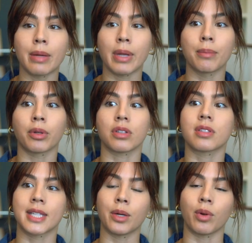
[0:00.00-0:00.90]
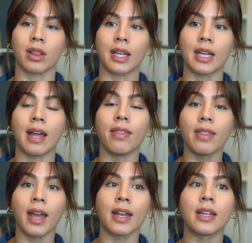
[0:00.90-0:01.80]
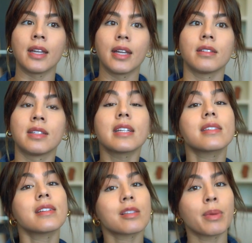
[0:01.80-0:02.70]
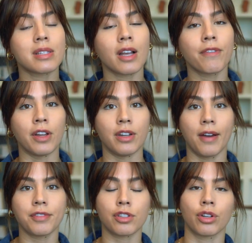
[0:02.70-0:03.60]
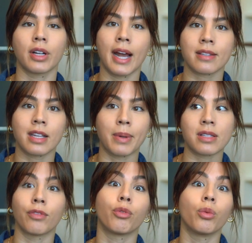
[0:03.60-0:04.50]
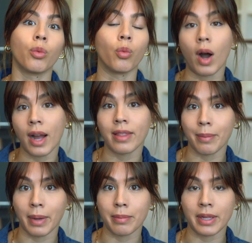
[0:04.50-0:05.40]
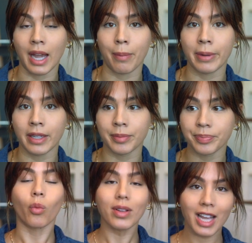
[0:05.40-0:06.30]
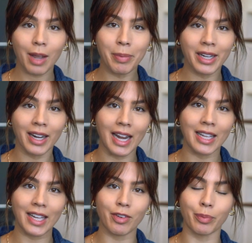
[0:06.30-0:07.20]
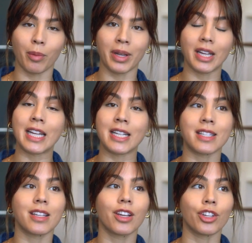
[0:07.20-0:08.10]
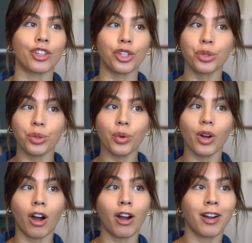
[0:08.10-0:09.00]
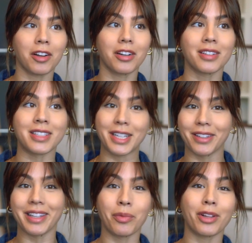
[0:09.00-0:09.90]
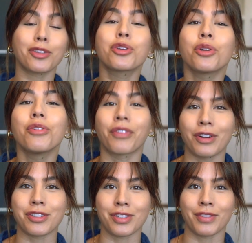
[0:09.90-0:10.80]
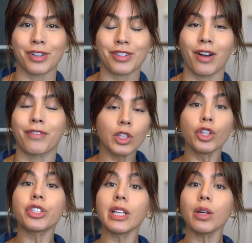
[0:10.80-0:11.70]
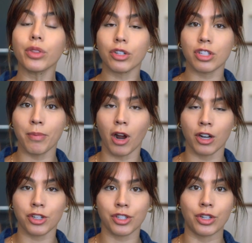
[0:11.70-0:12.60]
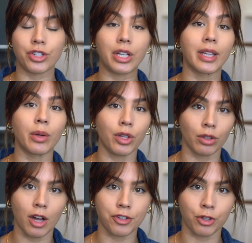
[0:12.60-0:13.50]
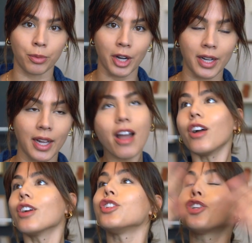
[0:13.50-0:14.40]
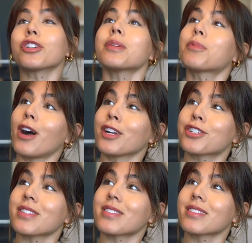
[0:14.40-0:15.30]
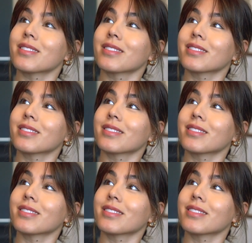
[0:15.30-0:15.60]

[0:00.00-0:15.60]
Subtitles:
I'm able to sit with it and then distance myself enough to start asking myself why that might be happening. What's happening at any given moment is you are dealing with two versions of yourself. You're dealing with your subconscious and you're dealing with your logical brain. Your subconscious